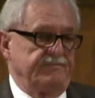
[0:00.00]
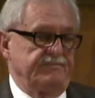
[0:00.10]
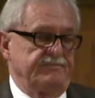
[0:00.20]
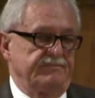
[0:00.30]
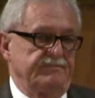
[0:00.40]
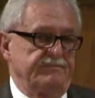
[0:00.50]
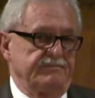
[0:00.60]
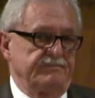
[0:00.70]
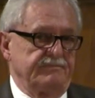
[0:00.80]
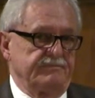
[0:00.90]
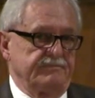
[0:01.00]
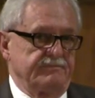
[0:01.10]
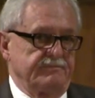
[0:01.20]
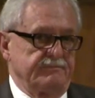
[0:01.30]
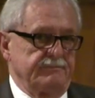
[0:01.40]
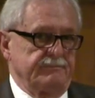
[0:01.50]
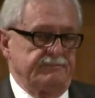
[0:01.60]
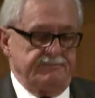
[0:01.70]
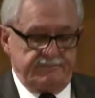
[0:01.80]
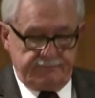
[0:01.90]

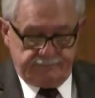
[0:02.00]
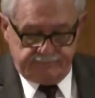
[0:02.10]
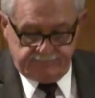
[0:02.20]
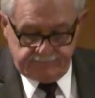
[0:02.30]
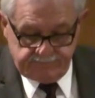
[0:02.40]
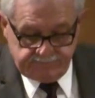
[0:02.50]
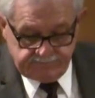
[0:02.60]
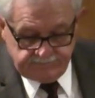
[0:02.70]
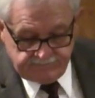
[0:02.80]
(silence)